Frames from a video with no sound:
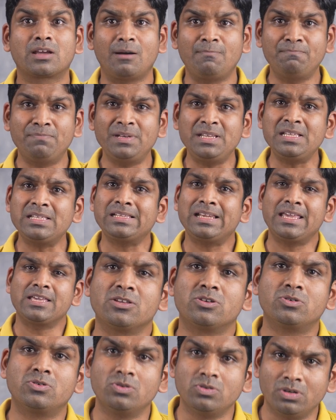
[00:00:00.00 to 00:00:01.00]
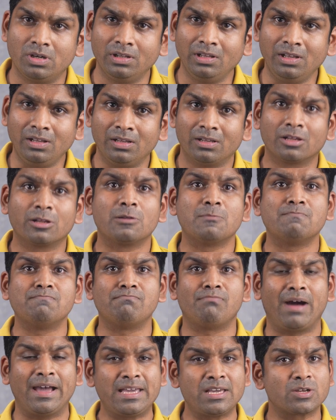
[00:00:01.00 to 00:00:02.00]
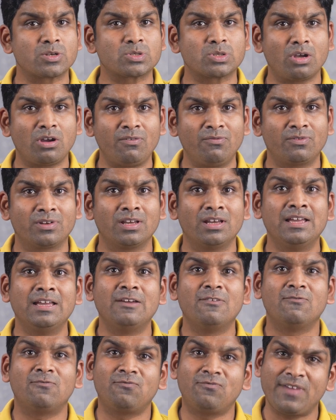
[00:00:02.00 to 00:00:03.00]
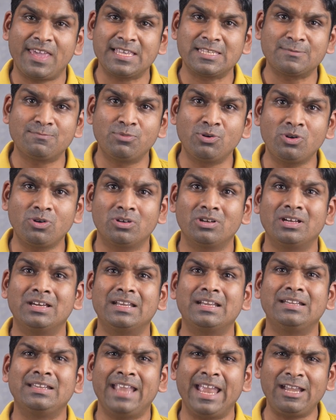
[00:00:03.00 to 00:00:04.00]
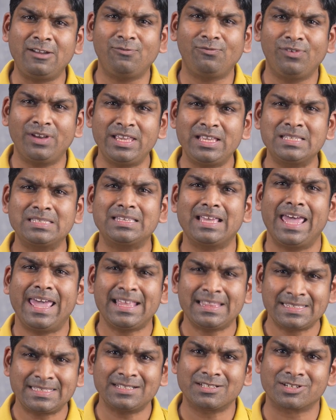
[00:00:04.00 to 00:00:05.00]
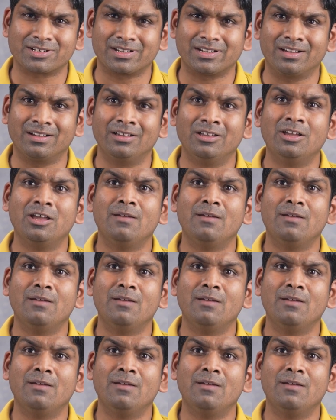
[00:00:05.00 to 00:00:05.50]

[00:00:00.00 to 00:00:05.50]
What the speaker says: Companies like Google, Microsoft, Facebook, Netflix, etc.